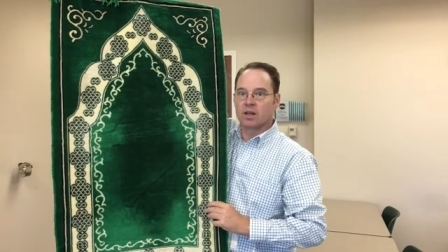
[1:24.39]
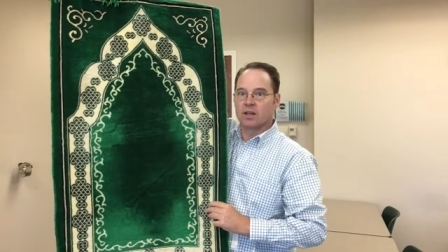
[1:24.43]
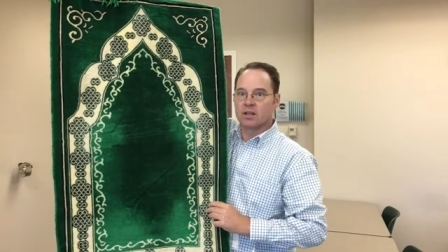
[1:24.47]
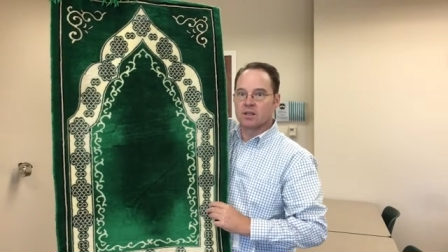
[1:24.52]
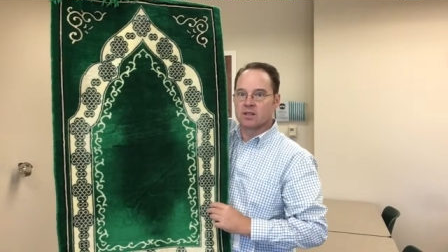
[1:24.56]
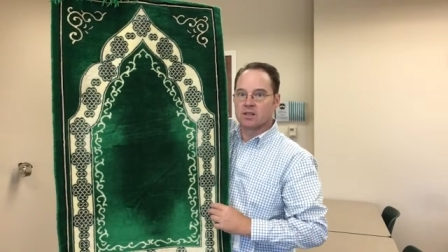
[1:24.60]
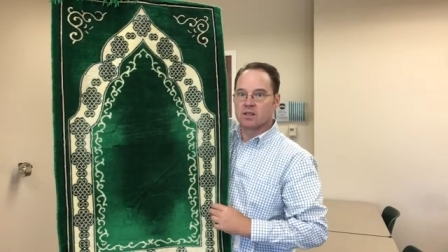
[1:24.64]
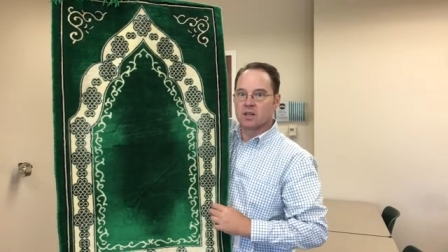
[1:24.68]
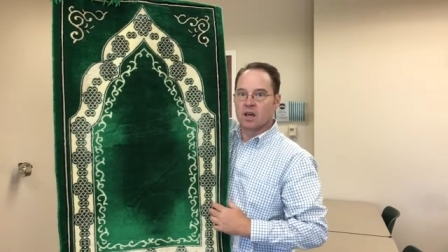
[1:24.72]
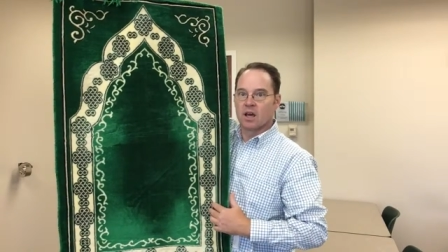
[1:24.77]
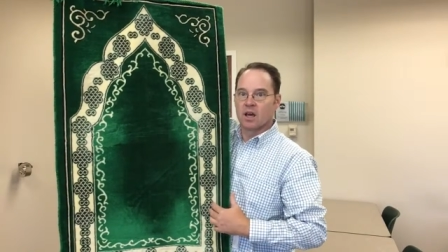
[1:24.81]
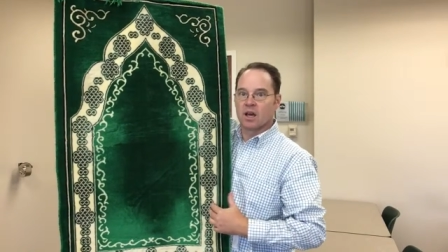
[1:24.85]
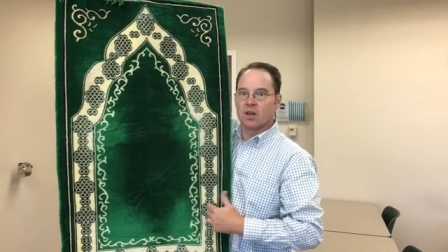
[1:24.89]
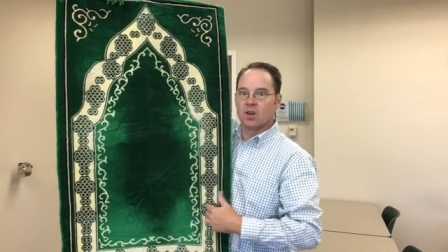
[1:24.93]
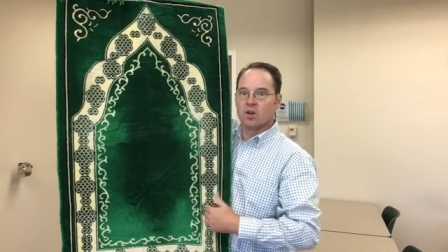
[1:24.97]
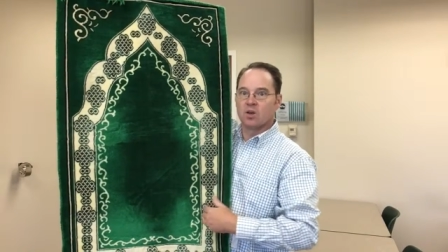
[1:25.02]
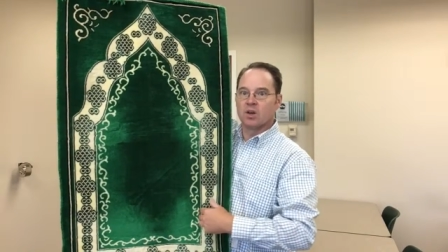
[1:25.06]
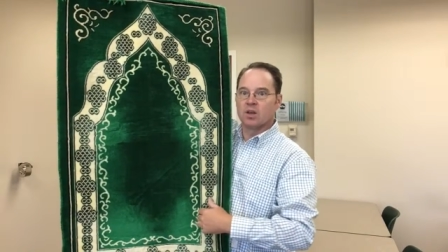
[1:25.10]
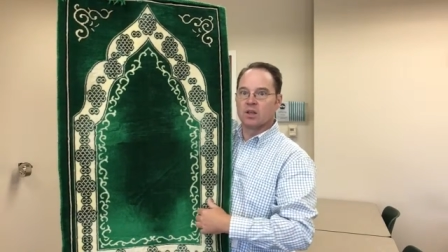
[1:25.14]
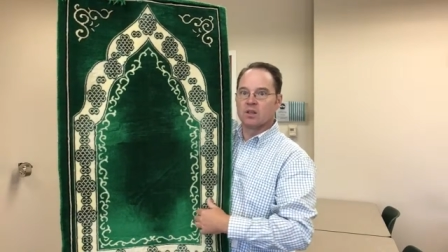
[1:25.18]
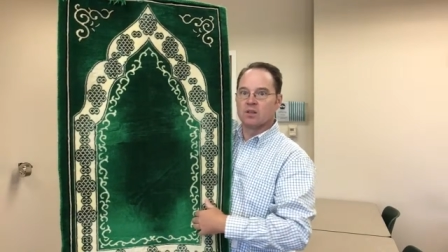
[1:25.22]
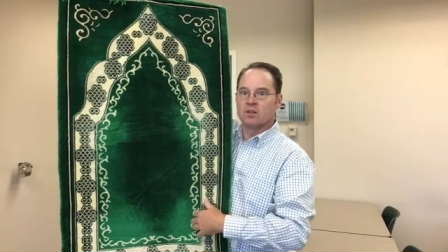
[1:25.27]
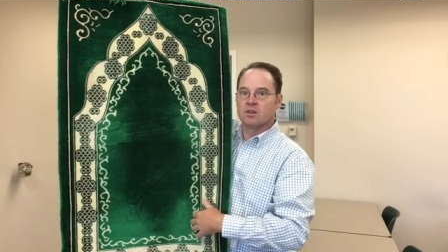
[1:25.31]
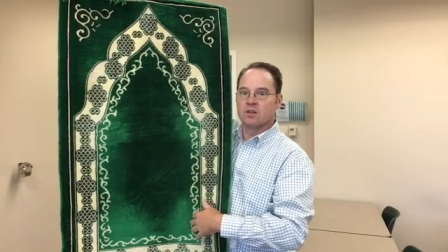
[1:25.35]
is you
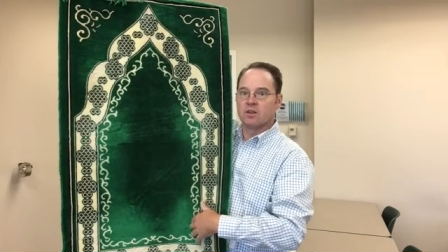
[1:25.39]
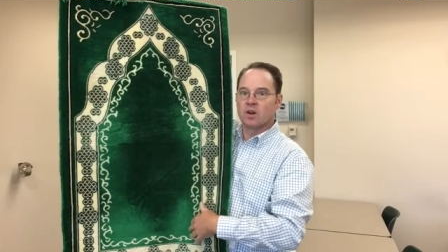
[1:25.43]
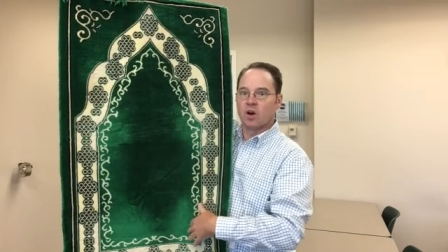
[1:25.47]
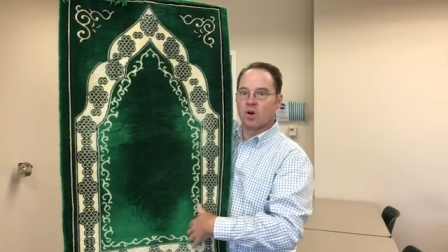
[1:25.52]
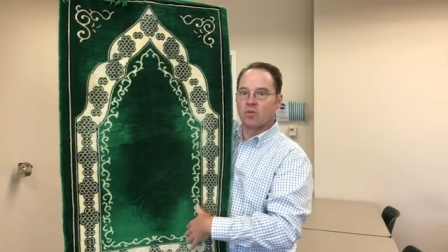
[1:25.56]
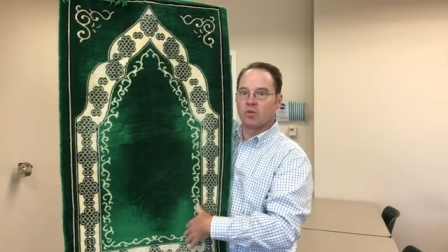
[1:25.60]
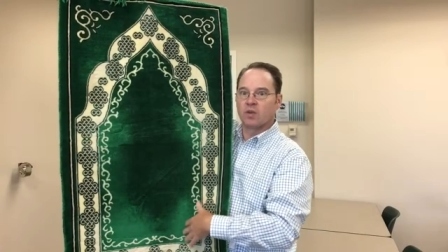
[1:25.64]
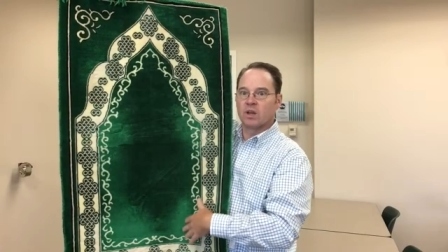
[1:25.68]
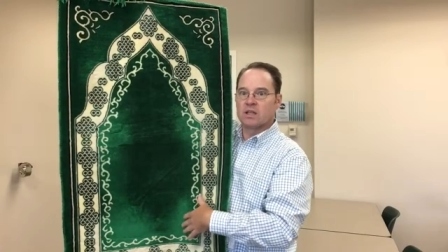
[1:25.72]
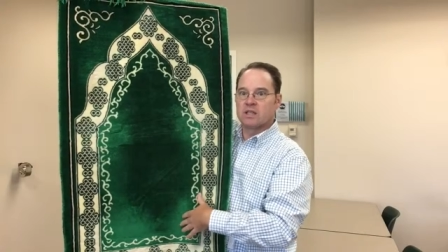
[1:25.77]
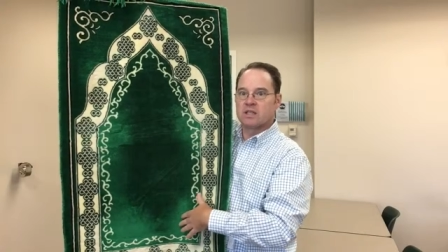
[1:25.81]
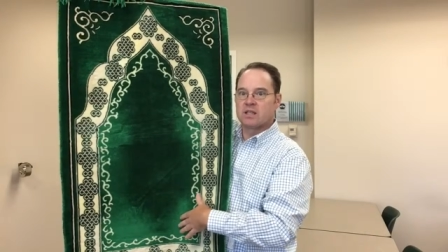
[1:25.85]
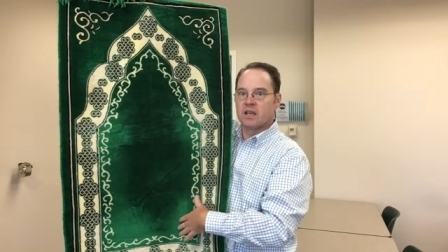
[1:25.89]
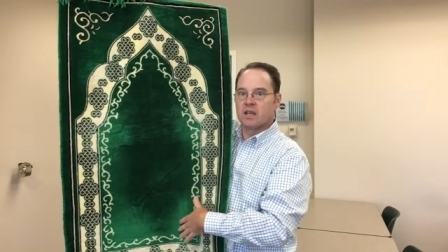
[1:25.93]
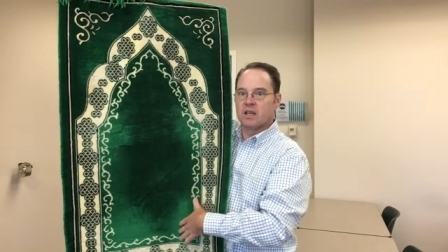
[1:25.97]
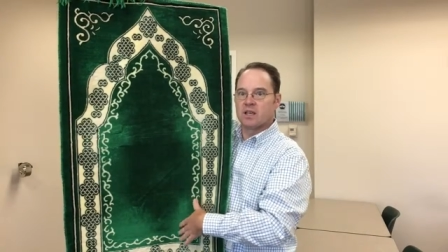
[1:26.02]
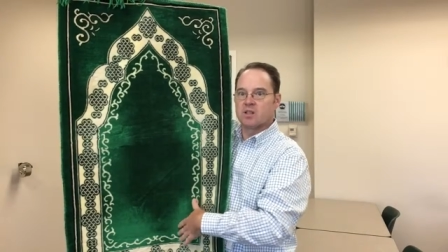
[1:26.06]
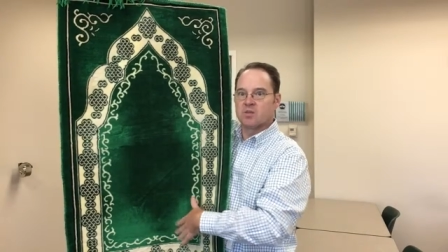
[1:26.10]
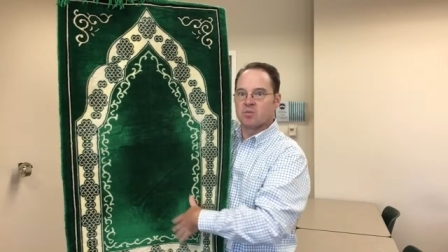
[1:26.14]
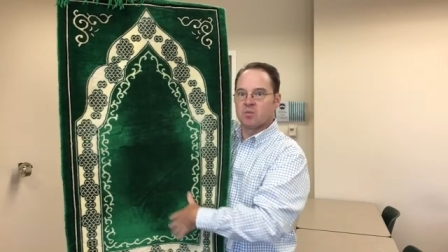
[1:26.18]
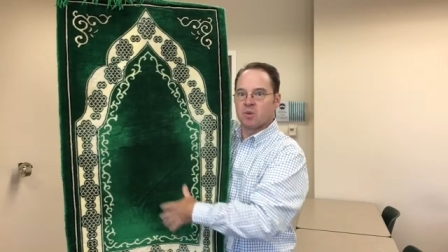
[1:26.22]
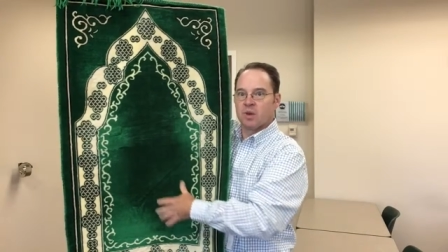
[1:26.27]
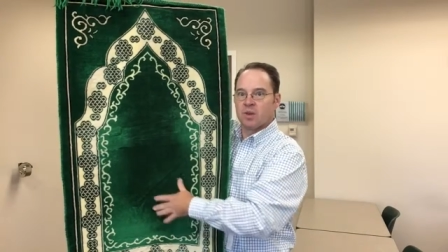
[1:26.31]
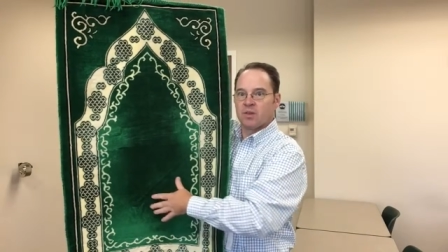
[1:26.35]
can hopefully see
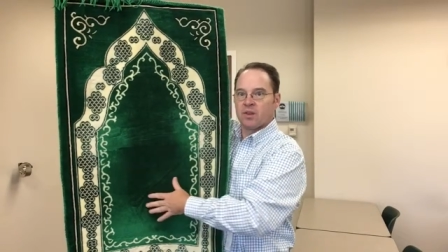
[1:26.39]
its,